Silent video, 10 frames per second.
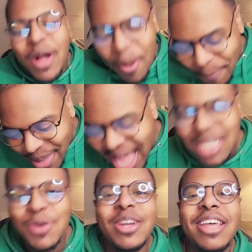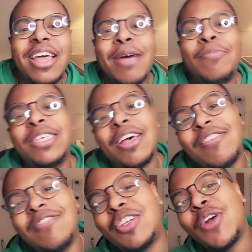Welcome back to another
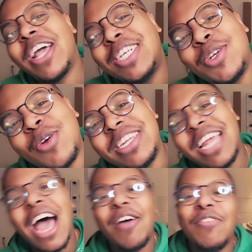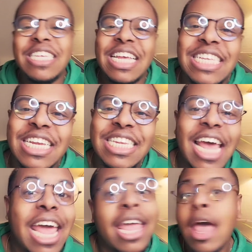episode of Treys Short Diaries, and
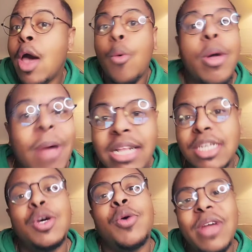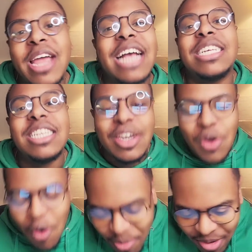today we about to do a reaction to
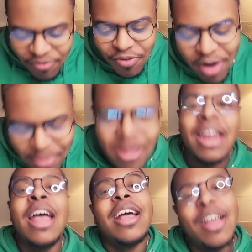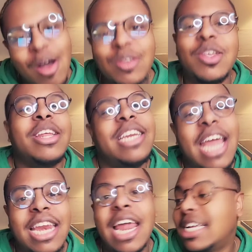Norman Freeman Goes on a
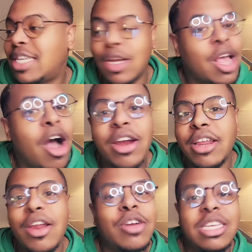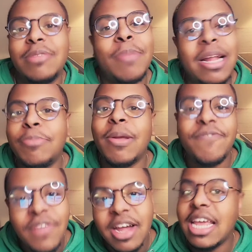Date Night. So y'all already know this is about to be
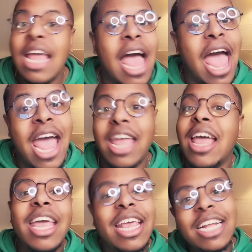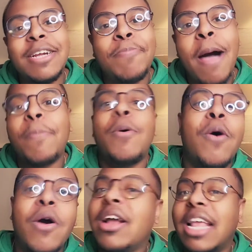funny. Hey, get your
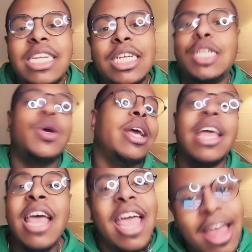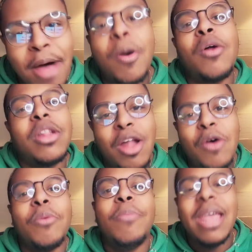popcorn, get your drink, and come on
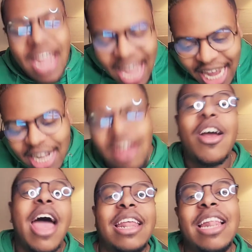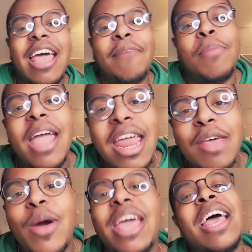along with me and learn how to laugh. But
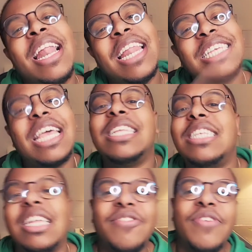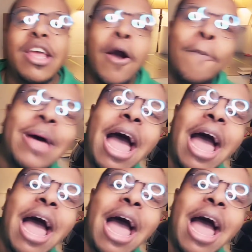anyway, let's get into this video.